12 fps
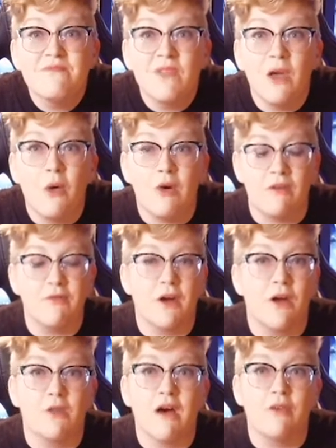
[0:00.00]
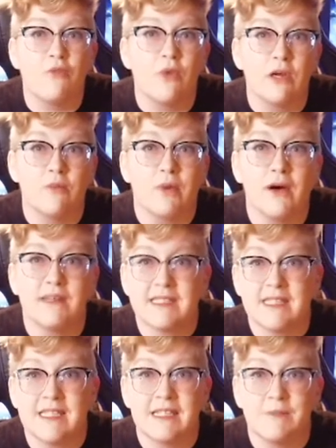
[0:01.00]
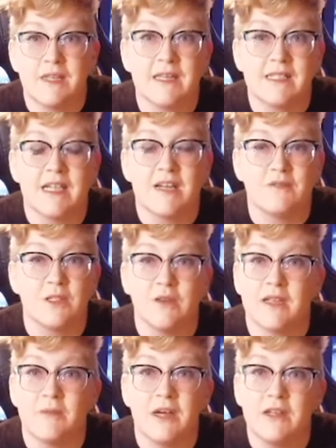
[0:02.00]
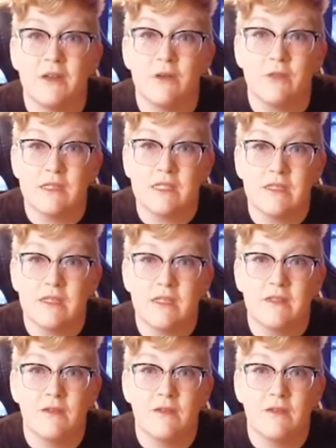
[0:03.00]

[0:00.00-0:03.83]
or if there are a lot of weird pauses, that's because I have to look at my notes.